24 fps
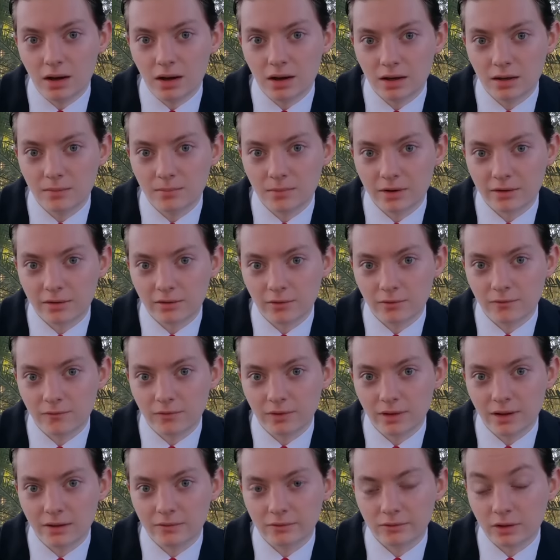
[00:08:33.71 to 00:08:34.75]
honey mustard
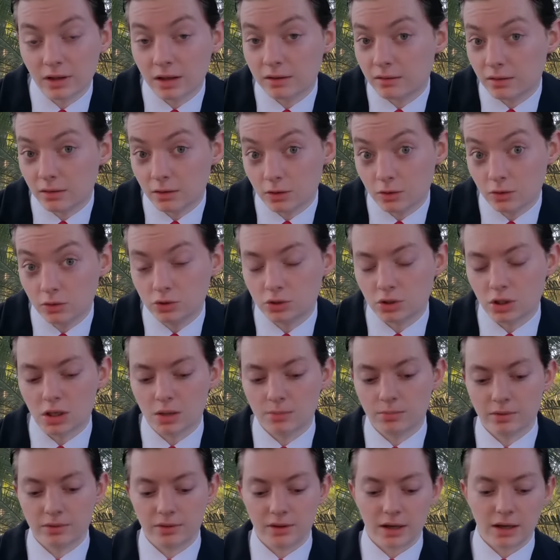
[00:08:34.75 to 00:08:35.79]
flavor, and they did a good
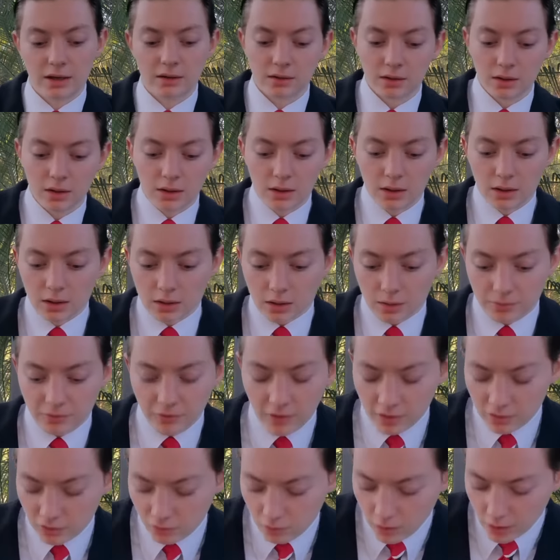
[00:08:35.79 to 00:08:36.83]
job with that. Now,
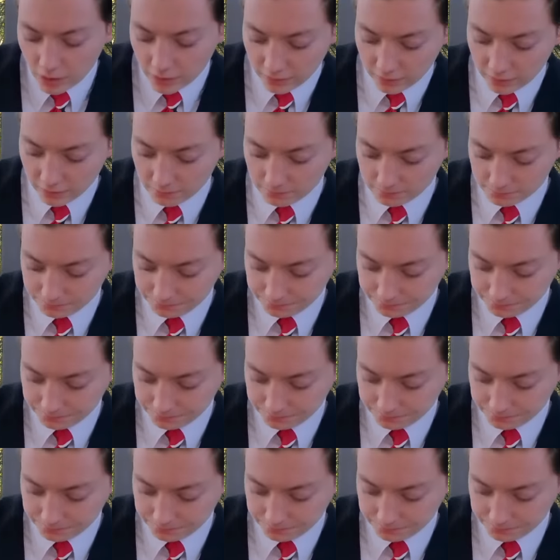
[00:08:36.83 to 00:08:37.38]
price-wise,